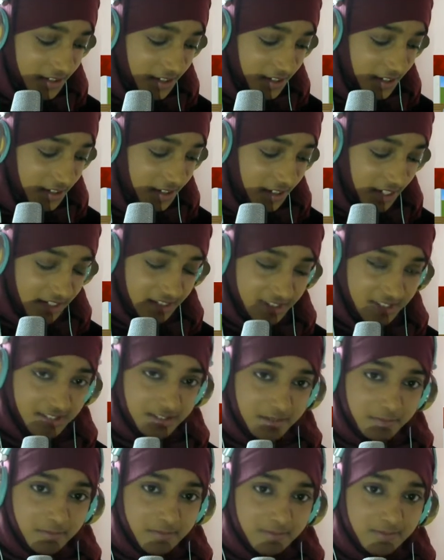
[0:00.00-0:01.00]
and not call me
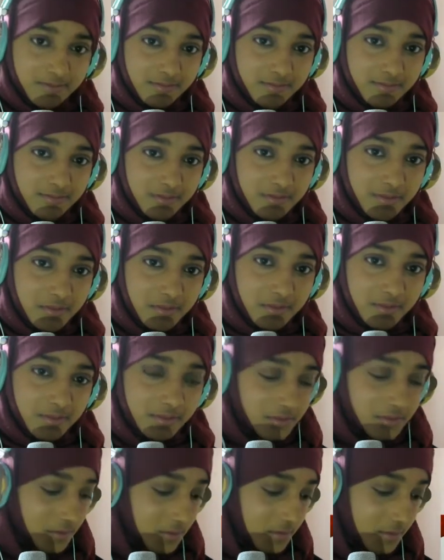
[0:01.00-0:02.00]
back, right? I mean,
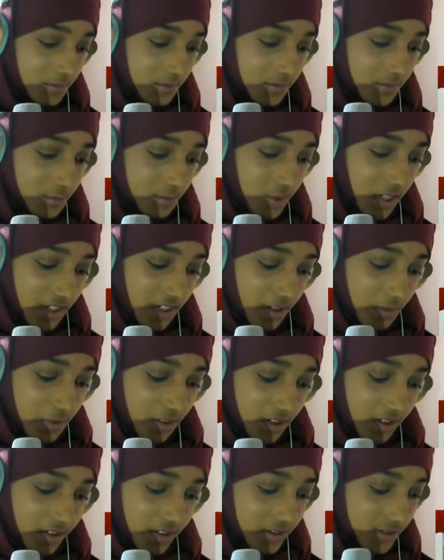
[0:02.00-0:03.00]
that's pick up
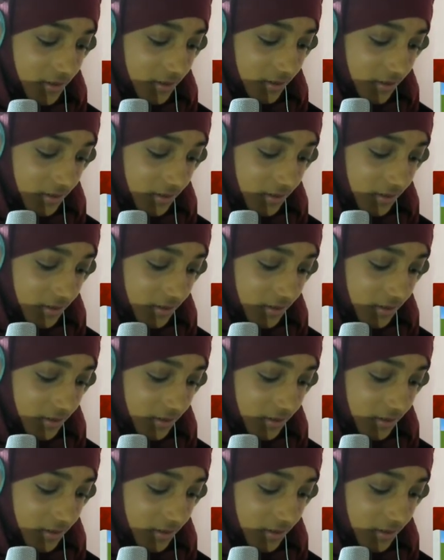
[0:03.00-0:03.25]
Rude.